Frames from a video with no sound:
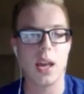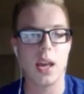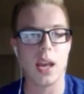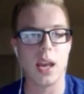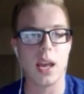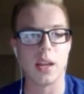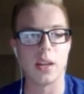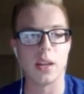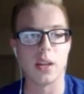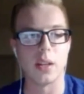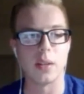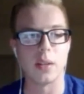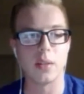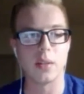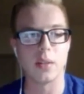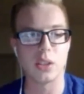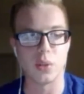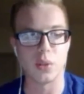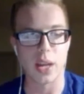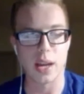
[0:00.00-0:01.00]
And
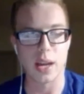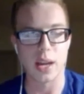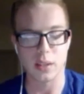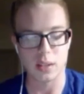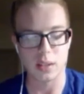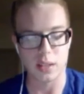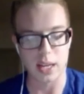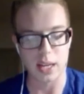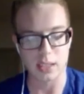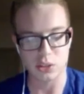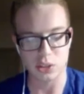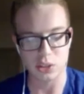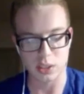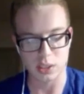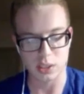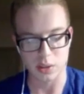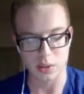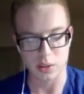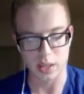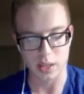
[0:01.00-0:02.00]
so that's
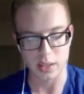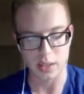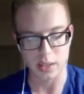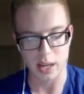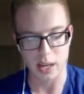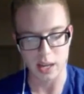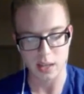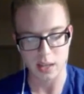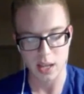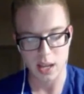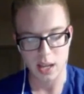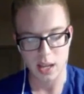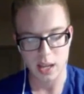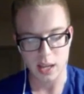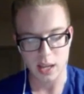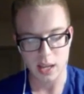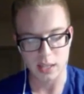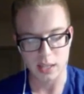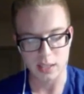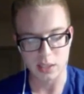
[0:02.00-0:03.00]
just a thing that
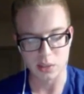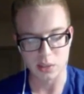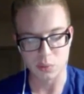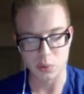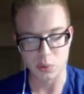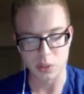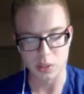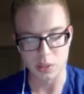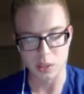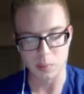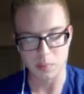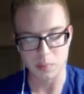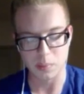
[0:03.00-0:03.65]
it doesn't really